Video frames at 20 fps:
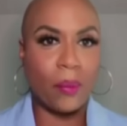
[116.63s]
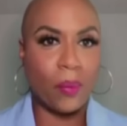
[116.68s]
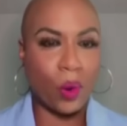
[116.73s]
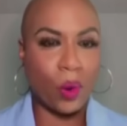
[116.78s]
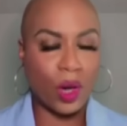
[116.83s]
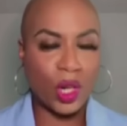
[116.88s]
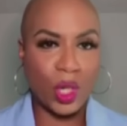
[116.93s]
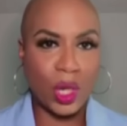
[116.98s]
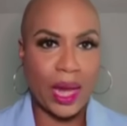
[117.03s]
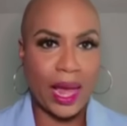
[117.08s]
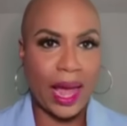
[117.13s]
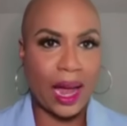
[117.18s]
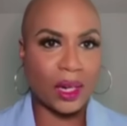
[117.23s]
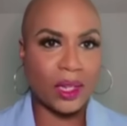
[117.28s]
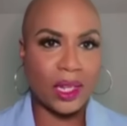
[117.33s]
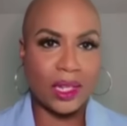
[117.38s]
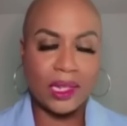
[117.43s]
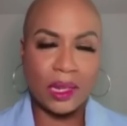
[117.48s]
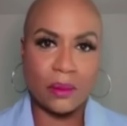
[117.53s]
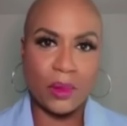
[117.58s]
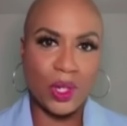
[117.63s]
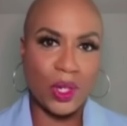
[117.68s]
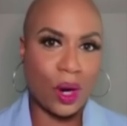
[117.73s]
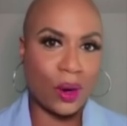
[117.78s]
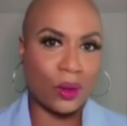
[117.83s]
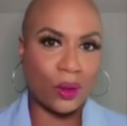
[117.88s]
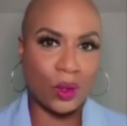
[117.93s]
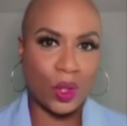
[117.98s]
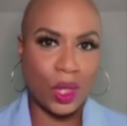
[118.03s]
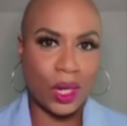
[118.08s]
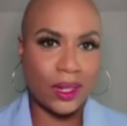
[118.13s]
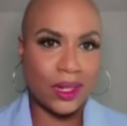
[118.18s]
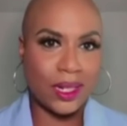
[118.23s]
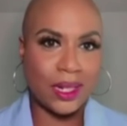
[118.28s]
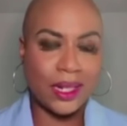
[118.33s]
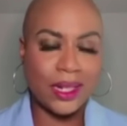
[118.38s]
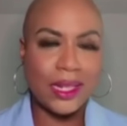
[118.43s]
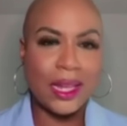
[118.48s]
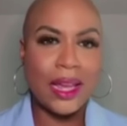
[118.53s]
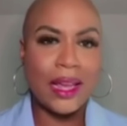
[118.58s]
abortion access, and maternal
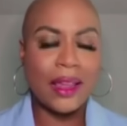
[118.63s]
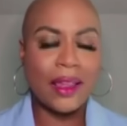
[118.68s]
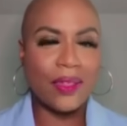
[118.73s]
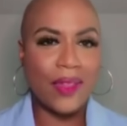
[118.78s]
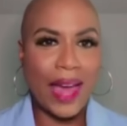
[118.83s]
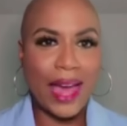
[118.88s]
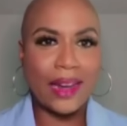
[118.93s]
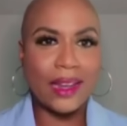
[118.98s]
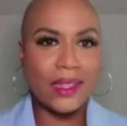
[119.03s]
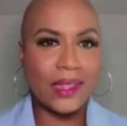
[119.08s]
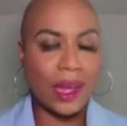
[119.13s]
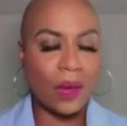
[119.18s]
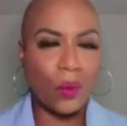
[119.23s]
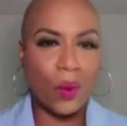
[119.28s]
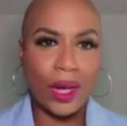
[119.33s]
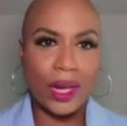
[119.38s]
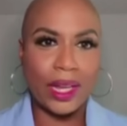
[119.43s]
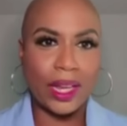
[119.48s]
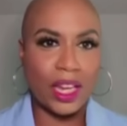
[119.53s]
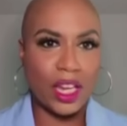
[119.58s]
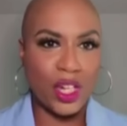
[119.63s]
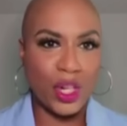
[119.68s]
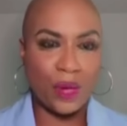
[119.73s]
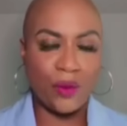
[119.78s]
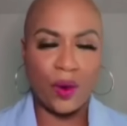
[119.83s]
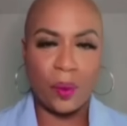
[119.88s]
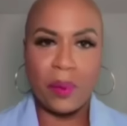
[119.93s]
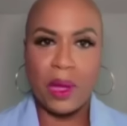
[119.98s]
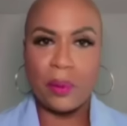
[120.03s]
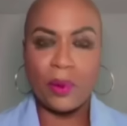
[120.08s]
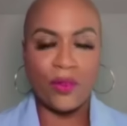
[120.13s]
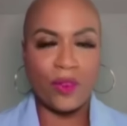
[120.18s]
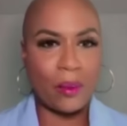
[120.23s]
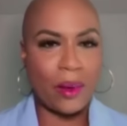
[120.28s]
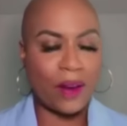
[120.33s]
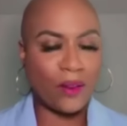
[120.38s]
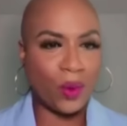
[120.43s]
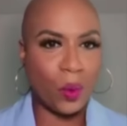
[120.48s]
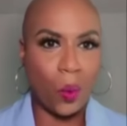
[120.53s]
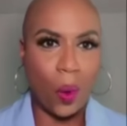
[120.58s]
justice, that is a winning issue for people from
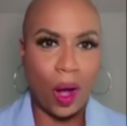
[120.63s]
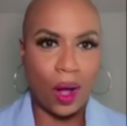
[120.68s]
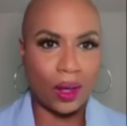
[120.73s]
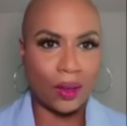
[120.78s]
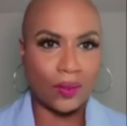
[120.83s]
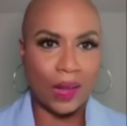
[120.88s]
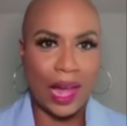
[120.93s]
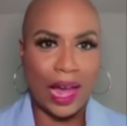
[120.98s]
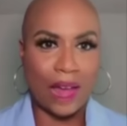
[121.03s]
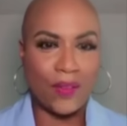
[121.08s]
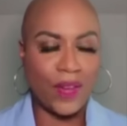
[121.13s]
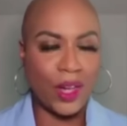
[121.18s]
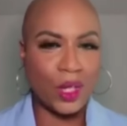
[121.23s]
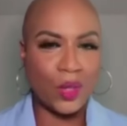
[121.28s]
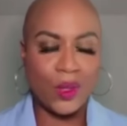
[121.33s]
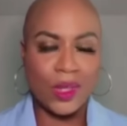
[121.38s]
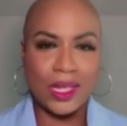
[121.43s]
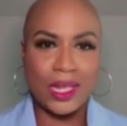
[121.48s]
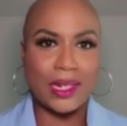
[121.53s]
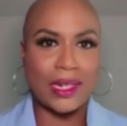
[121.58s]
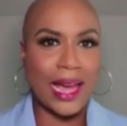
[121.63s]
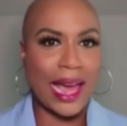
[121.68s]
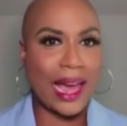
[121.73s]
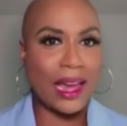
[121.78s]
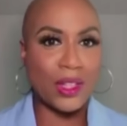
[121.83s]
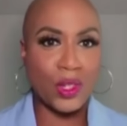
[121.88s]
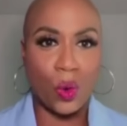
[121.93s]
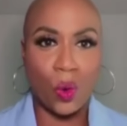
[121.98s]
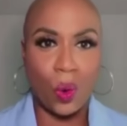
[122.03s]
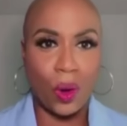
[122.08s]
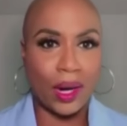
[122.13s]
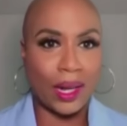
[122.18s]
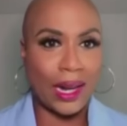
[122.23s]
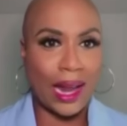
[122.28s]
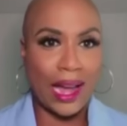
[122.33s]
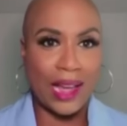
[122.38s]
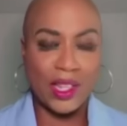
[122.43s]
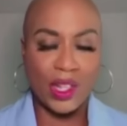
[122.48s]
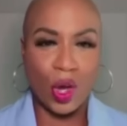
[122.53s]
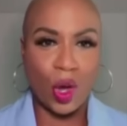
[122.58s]
every walk of life. As you see, dads are
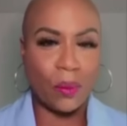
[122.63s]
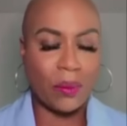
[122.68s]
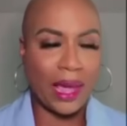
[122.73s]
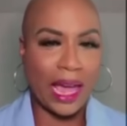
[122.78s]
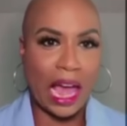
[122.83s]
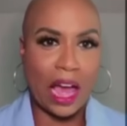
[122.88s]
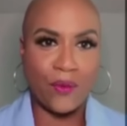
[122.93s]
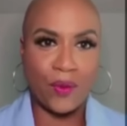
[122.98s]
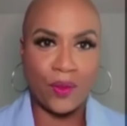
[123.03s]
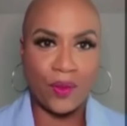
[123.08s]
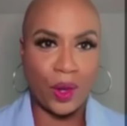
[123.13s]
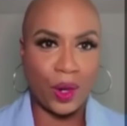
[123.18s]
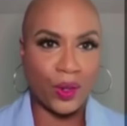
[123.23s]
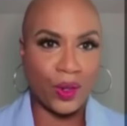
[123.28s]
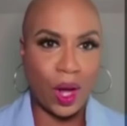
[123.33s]
organizing on behalf of their